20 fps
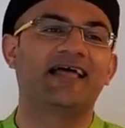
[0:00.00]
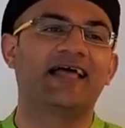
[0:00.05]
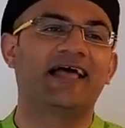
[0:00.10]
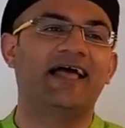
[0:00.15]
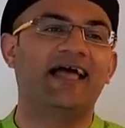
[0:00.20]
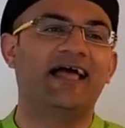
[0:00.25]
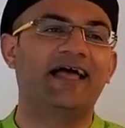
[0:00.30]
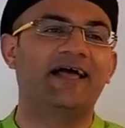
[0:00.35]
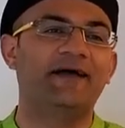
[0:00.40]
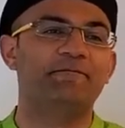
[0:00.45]

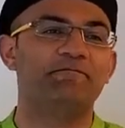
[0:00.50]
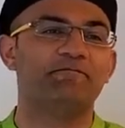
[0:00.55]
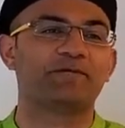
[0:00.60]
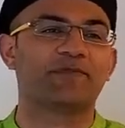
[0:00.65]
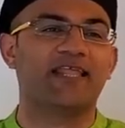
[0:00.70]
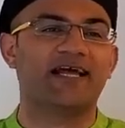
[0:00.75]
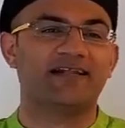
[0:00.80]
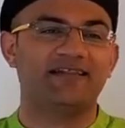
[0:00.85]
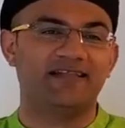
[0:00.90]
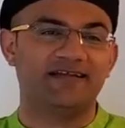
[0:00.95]
and
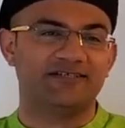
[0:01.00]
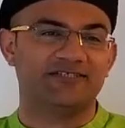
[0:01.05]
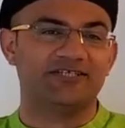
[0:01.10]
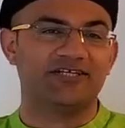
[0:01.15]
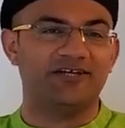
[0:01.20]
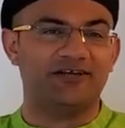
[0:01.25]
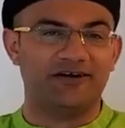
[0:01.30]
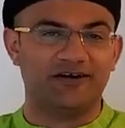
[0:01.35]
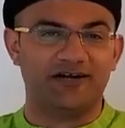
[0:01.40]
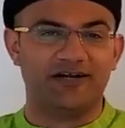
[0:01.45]
that there's a
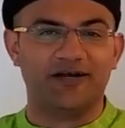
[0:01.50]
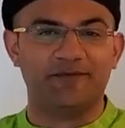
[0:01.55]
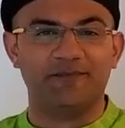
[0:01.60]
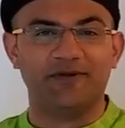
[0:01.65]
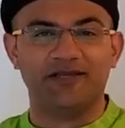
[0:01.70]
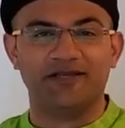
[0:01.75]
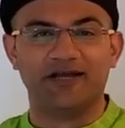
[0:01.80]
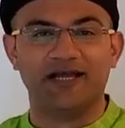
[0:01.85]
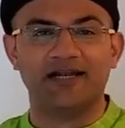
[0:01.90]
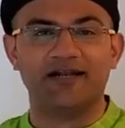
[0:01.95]
yagna
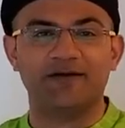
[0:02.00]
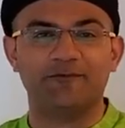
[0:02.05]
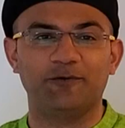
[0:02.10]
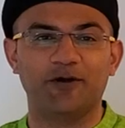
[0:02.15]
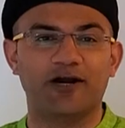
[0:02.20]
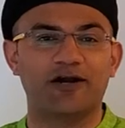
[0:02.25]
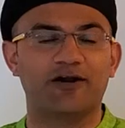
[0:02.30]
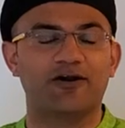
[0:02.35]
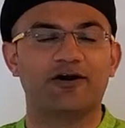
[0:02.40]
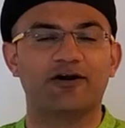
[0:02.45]
being and we
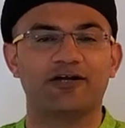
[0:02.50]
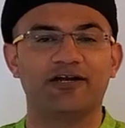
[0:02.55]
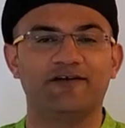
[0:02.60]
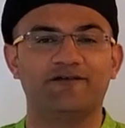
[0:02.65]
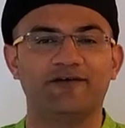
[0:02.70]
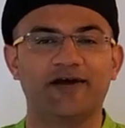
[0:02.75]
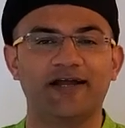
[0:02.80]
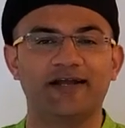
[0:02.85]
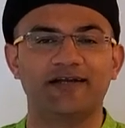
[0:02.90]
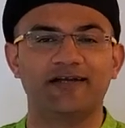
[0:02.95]
are not
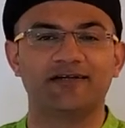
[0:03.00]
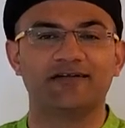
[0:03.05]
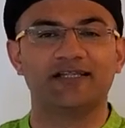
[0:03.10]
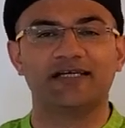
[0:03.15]
invited.